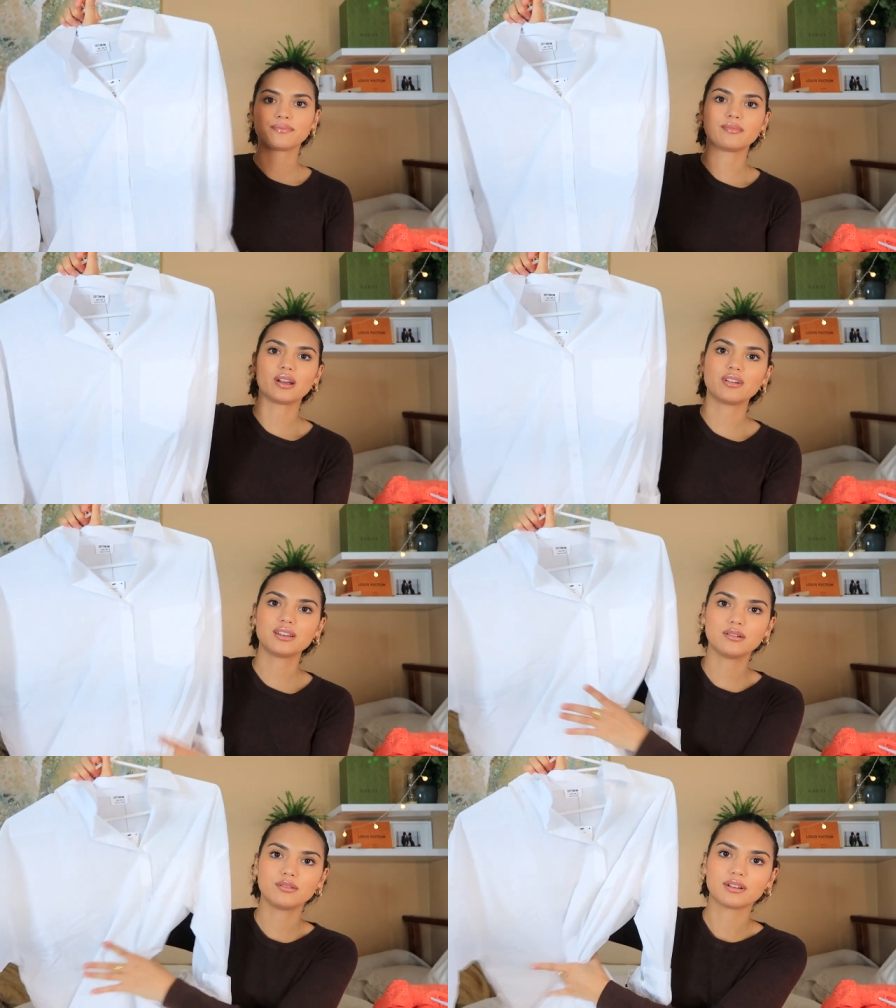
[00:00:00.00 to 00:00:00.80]
But I
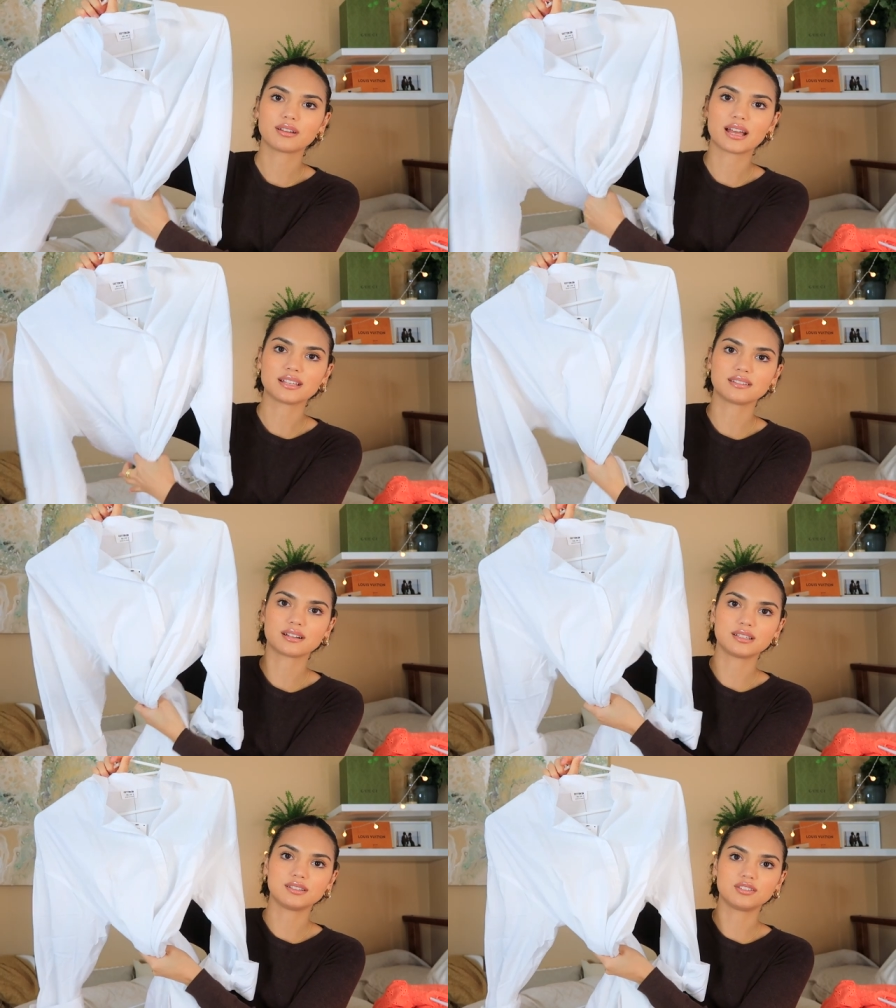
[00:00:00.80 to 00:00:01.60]
reckon it will look nice
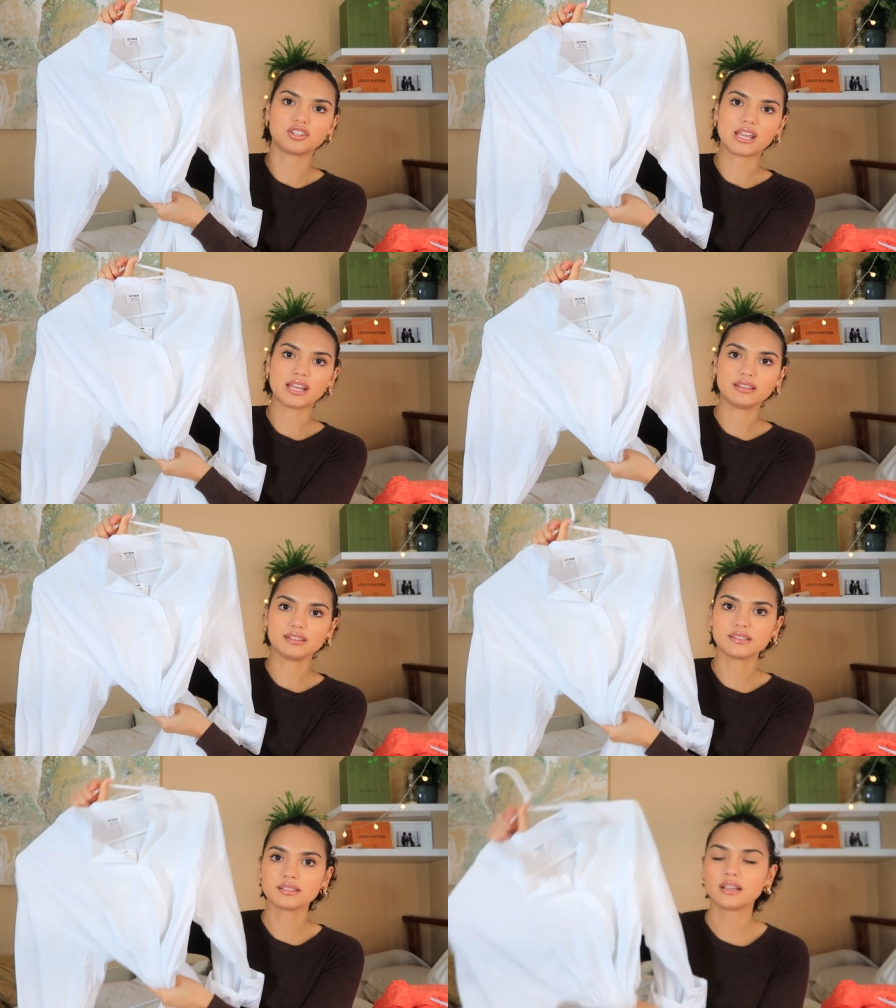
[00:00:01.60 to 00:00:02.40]
tucked into
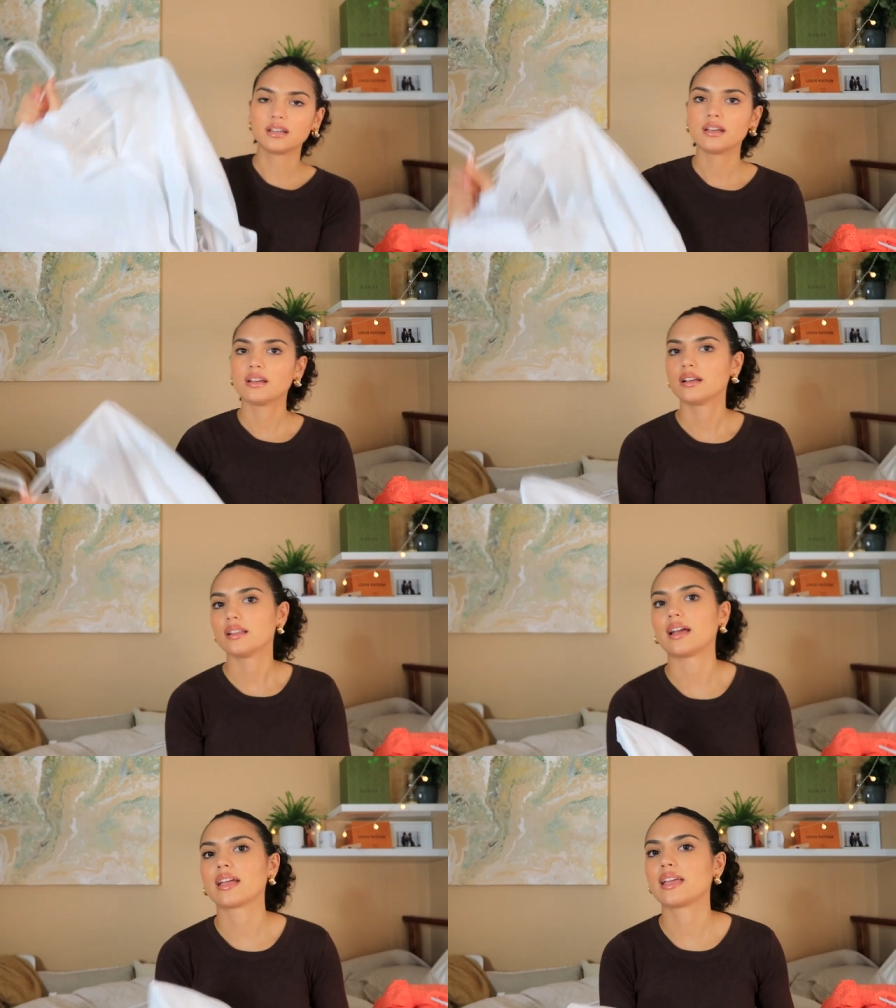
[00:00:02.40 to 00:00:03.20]
jeans,
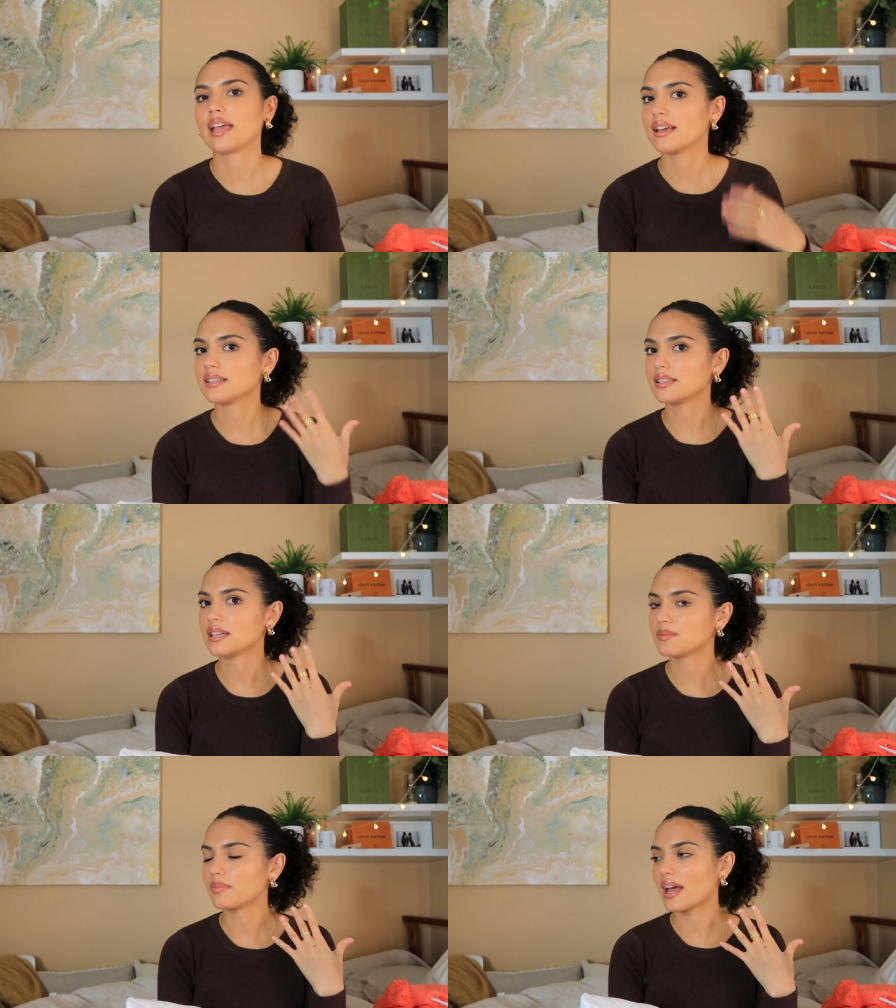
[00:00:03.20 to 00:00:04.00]
like hair
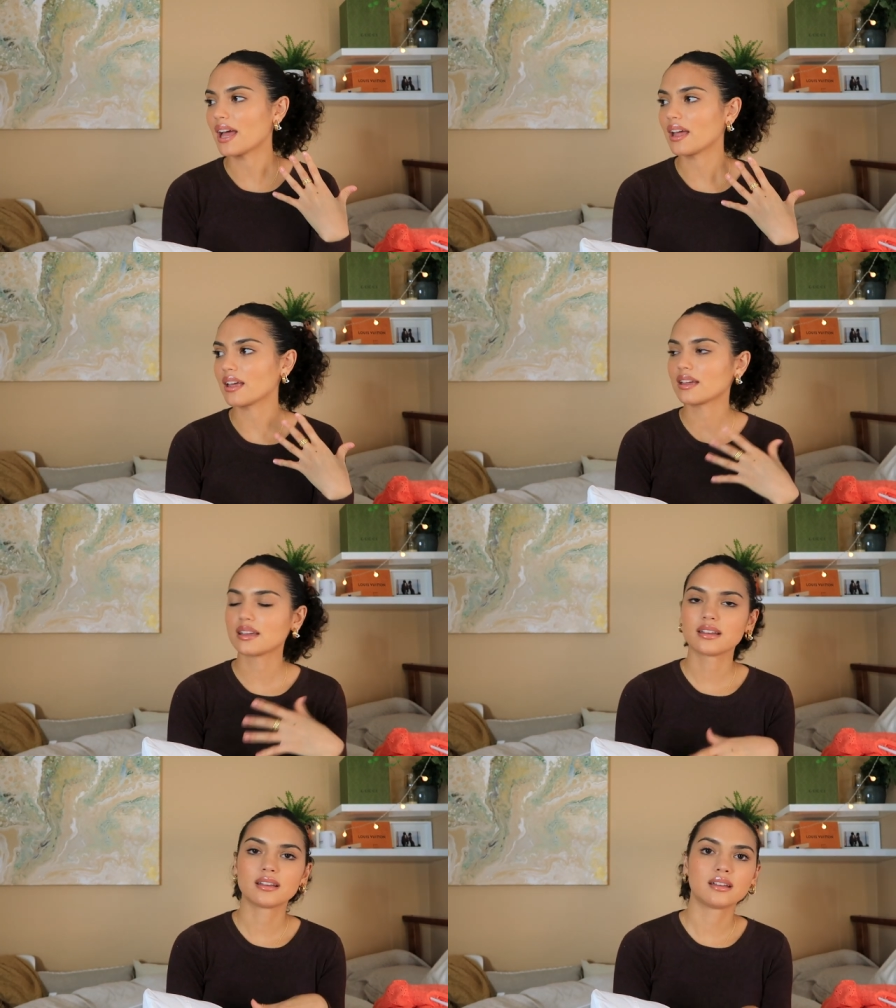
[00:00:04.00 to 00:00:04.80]
slicked back,
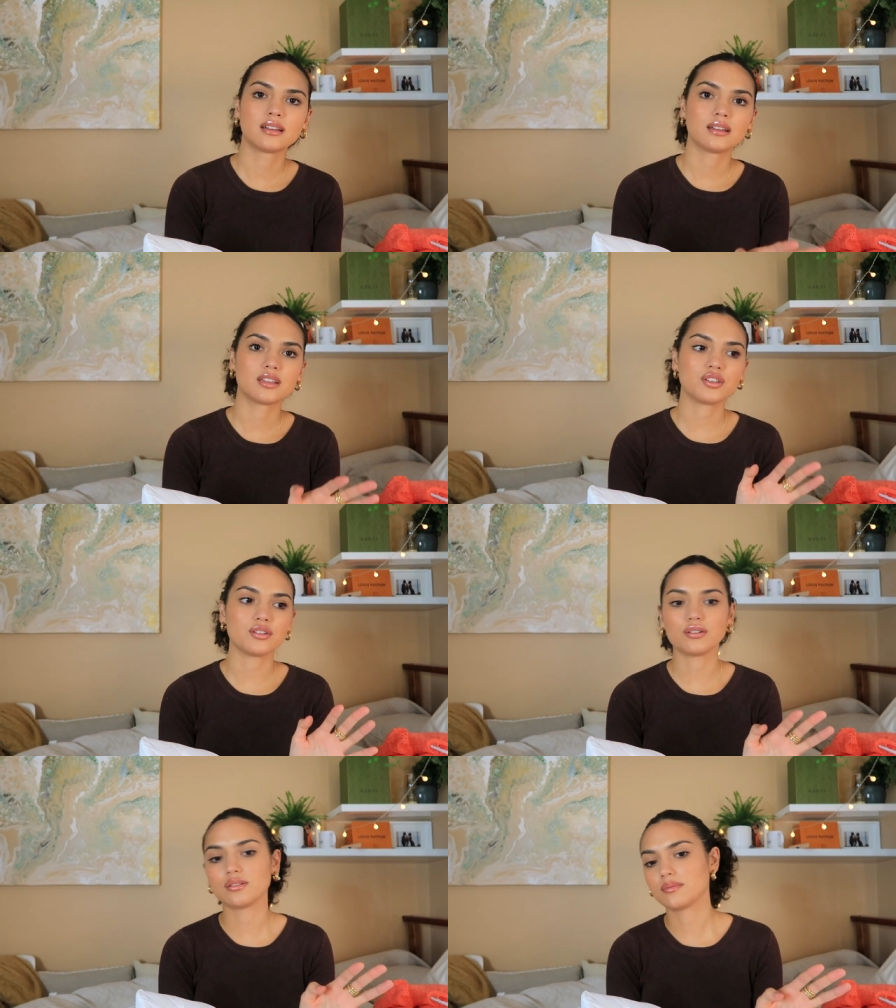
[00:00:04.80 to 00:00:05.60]

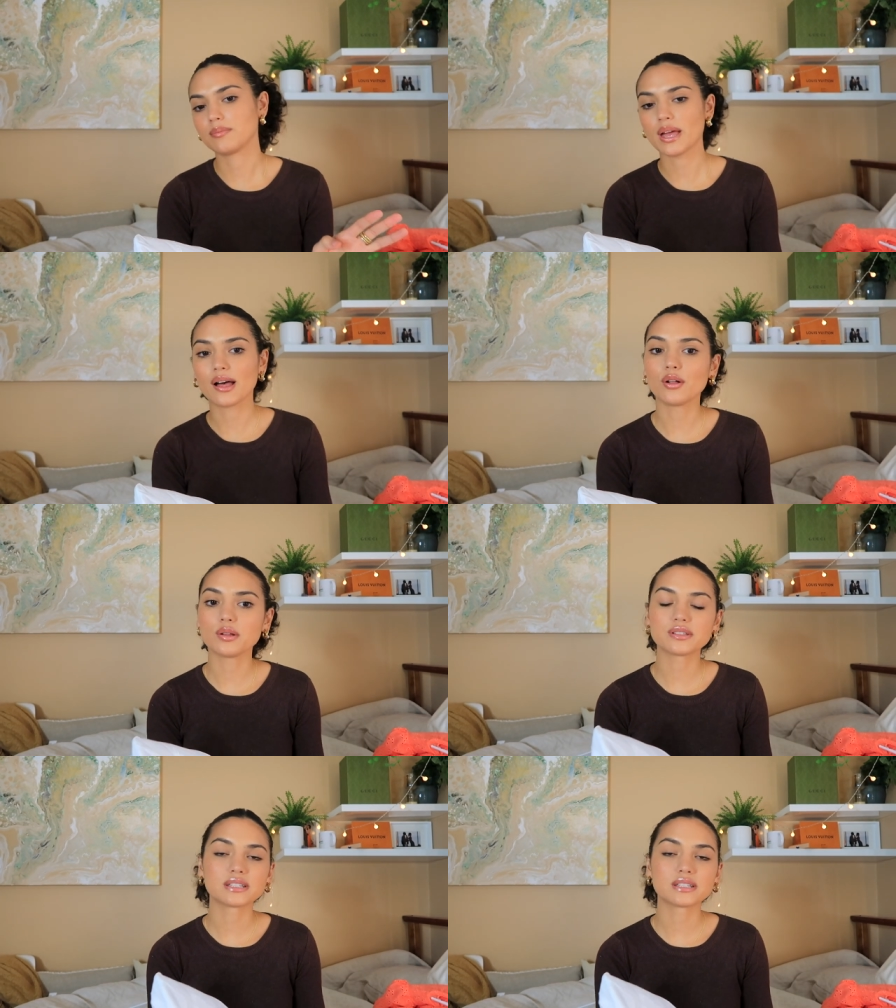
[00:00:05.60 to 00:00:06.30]
cute belt.